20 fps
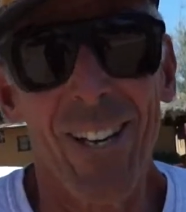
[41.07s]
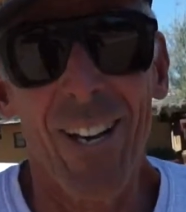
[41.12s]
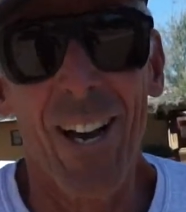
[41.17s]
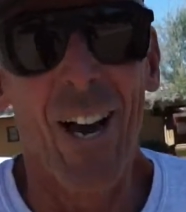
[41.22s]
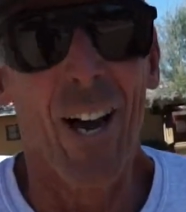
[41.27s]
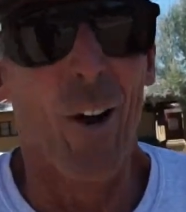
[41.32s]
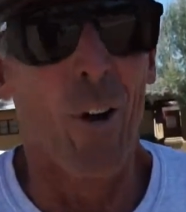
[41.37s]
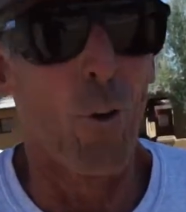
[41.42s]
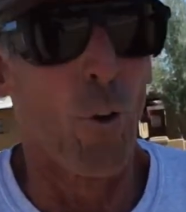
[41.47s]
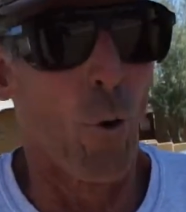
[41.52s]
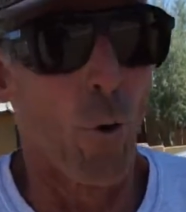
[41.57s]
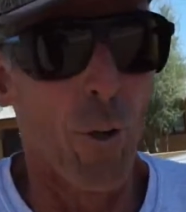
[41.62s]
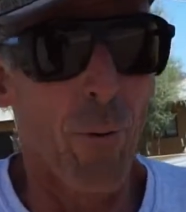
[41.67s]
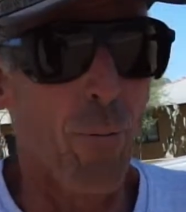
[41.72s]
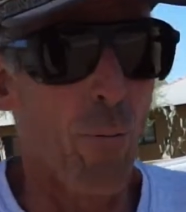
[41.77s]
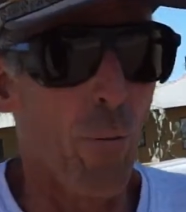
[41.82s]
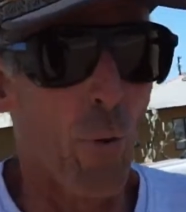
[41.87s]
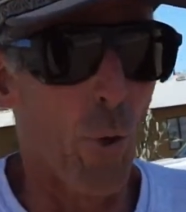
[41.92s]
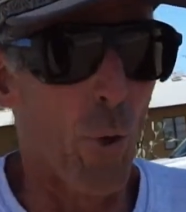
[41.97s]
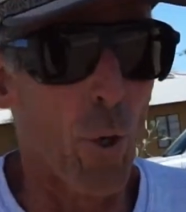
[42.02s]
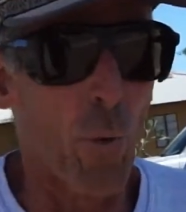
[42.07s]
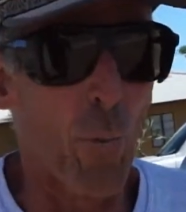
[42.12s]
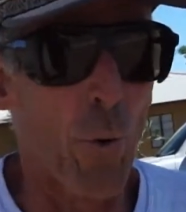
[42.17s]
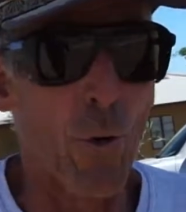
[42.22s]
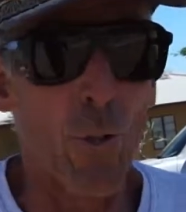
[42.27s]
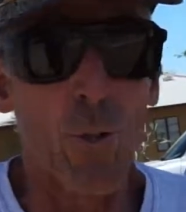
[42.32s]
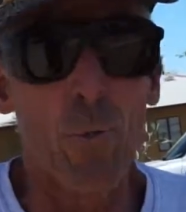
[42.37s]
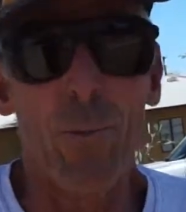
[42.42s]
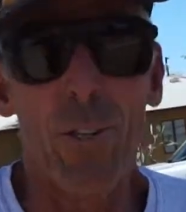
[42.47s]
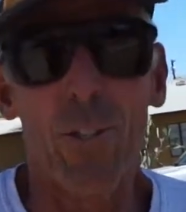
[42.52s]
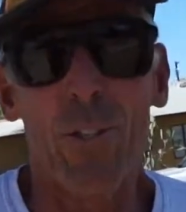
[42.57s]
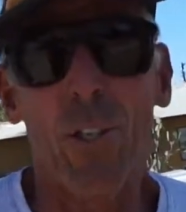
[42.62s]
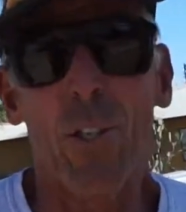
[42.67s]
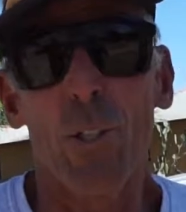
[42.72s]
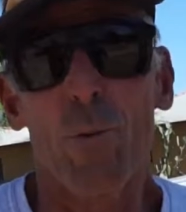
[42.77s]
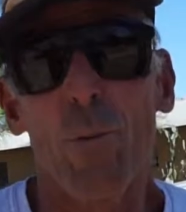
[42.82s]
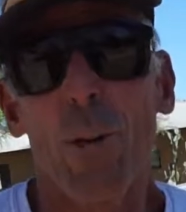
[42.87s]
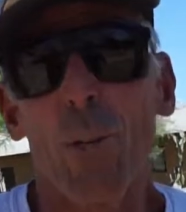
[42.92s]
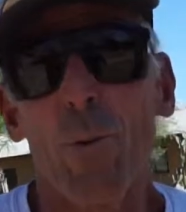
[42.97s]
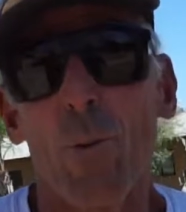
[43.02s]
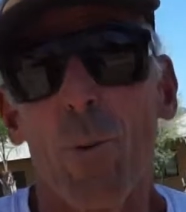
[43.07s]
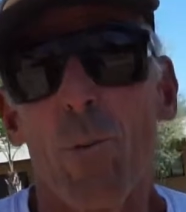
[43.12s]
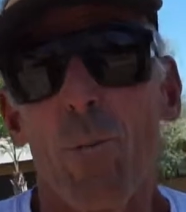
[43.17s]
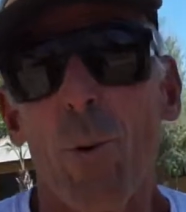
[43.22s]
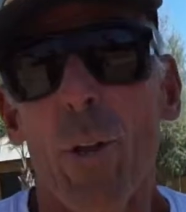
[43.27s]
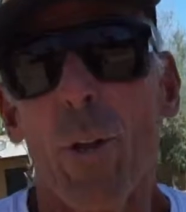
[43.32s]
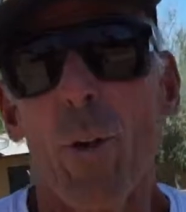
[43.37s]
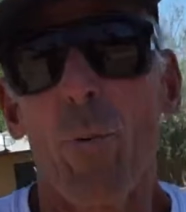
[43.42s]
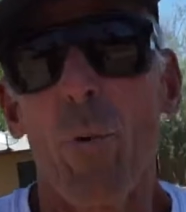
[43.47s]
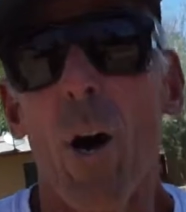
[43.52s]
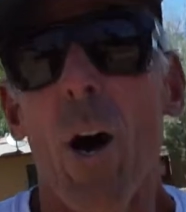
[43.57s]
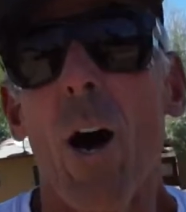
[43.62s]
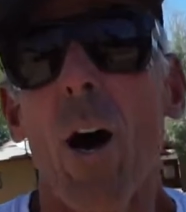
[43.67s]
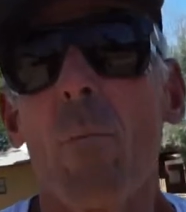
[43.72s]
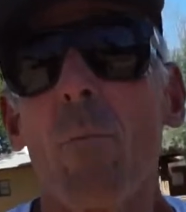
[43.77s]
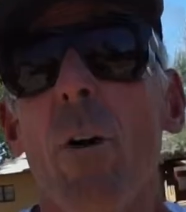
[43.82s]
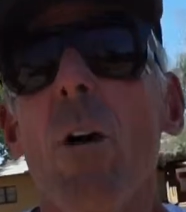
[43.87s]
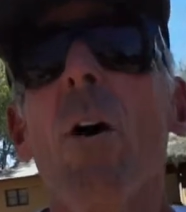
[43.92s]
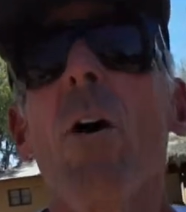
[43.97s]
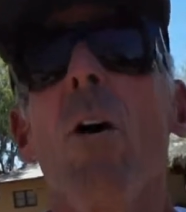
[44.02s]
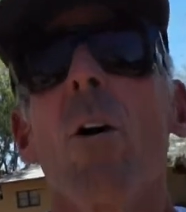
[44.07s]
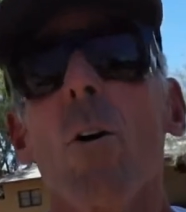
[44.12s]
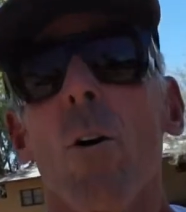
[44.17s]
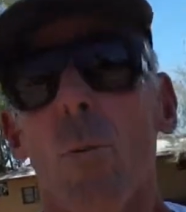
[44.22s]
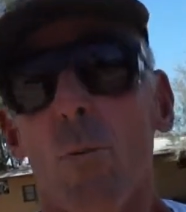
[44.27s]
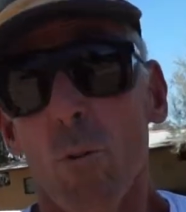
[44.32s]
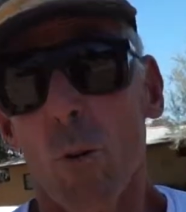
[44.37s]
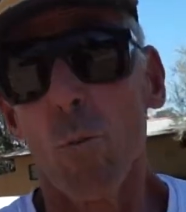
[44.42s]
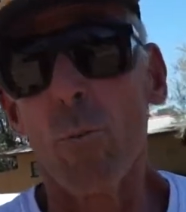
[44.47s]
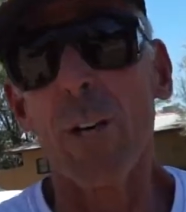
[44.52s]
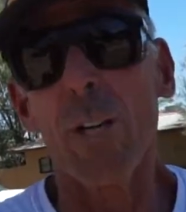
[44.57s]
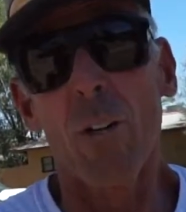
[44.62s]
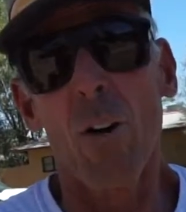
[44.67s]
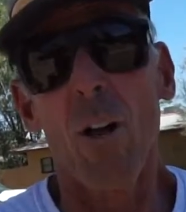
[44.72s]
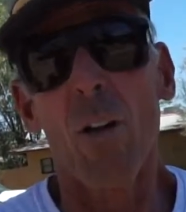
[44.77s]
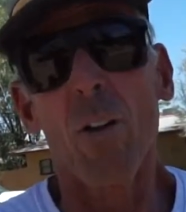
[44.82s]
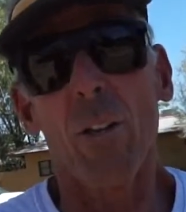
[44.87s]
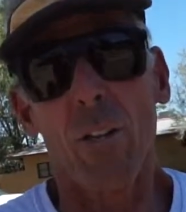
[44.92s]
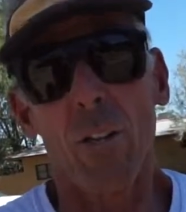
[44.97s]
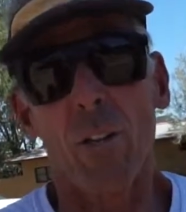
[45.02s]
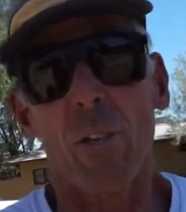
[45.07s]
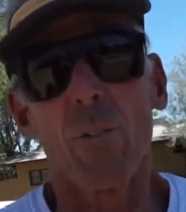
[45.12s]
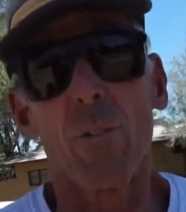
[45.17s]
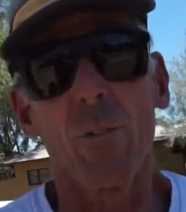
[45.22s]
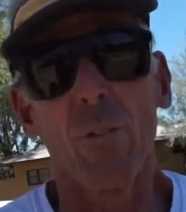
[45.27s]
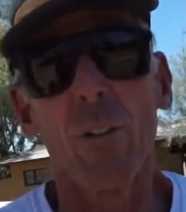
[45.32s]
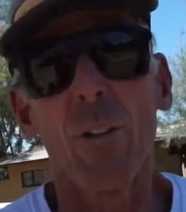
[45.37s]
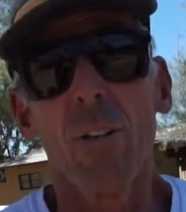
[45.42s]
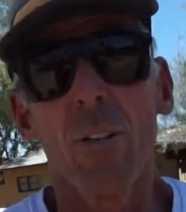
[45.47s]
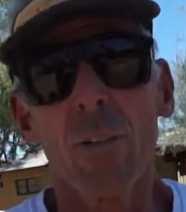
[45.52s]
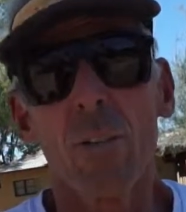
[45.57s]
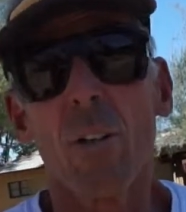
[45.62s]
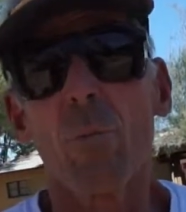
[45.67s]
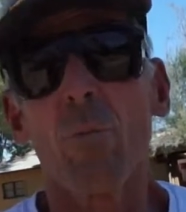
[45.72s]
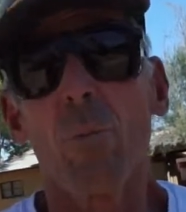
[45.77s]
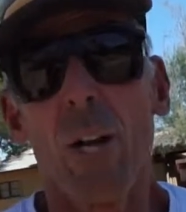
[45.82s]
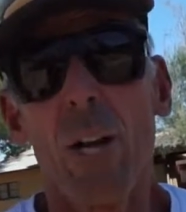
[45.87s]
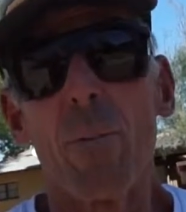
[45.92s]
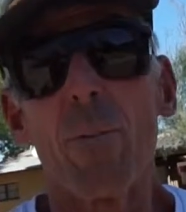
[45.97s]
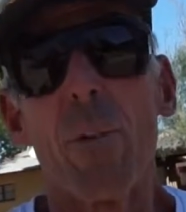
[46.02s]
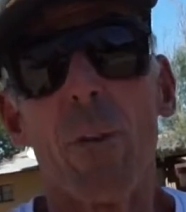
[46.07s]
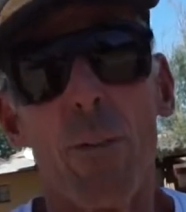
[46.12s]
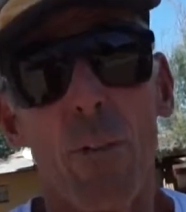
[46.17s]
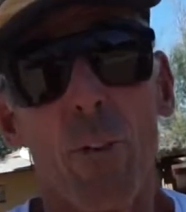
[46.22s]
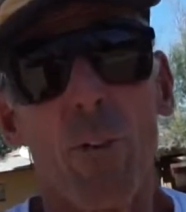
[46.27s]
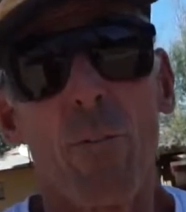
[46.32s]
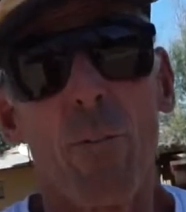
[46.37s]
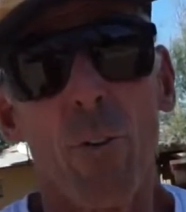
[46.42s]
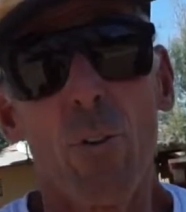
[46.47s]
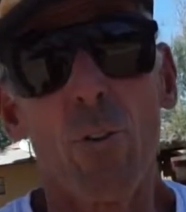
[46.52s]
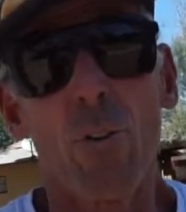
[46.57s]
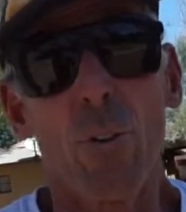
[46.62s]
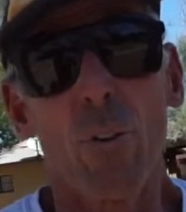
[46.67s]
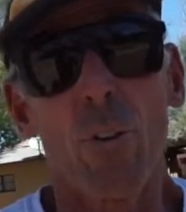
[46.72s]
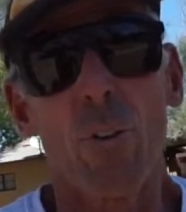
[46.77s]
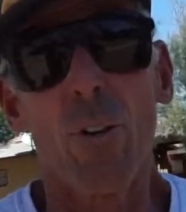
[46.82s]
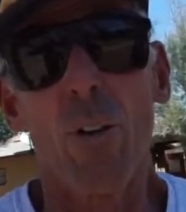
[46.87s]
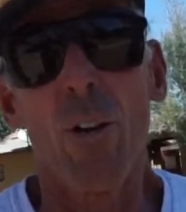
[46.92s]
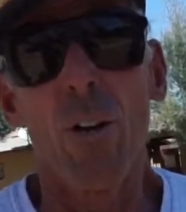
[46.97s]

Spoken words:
The only person missing is my twin brother Rob, who will be calling you sometime in the near future.